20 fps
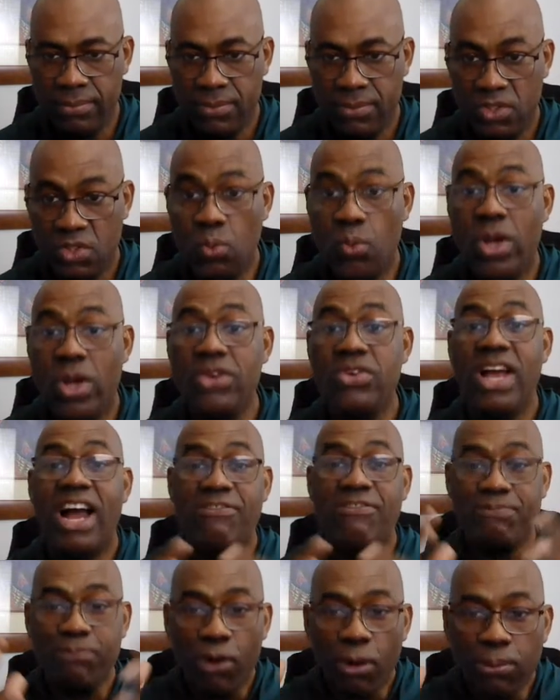So when you
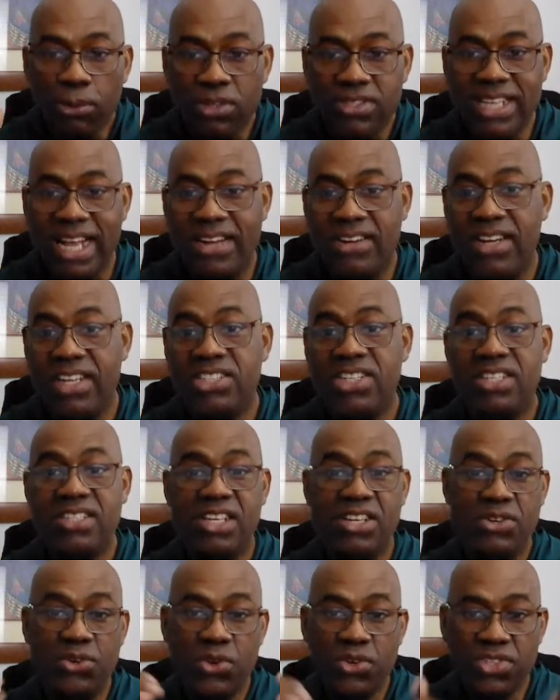have poor blood circulations
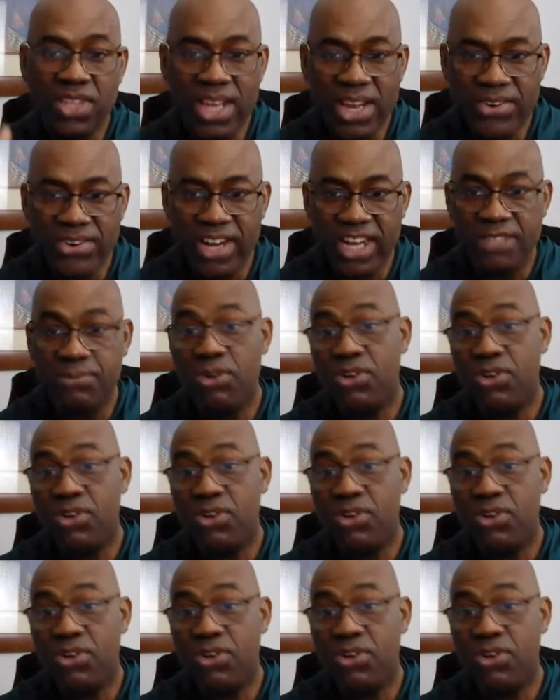in those areas,